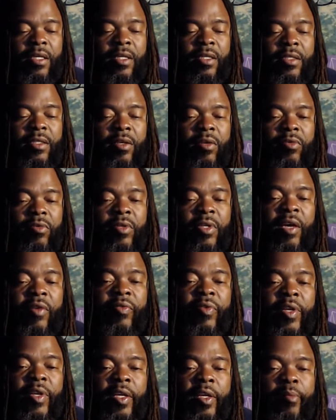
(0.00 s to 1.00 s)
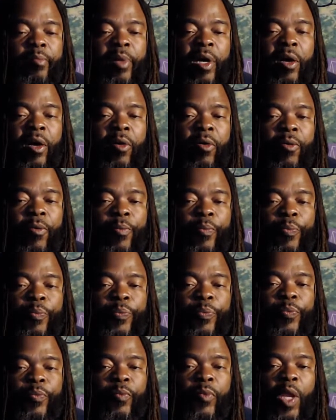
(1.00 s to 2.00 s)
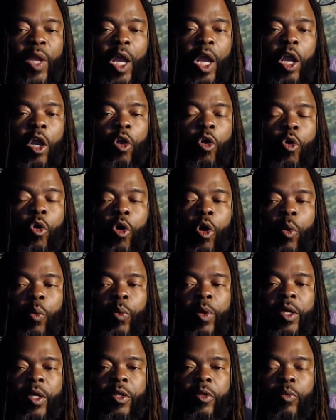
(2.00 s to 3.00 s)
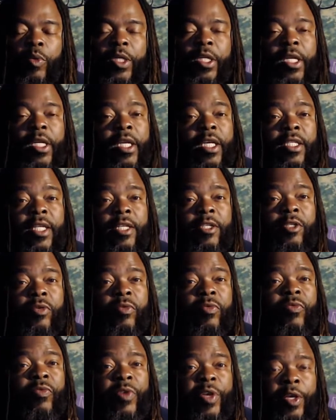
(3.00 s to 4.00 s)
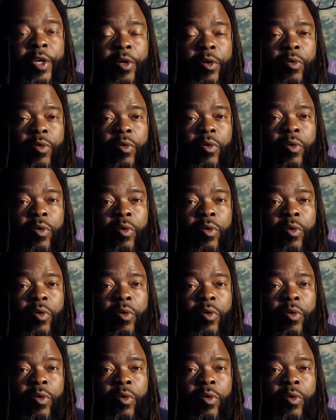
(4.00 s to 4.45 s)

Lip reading: So definitely about going with what it is that you feel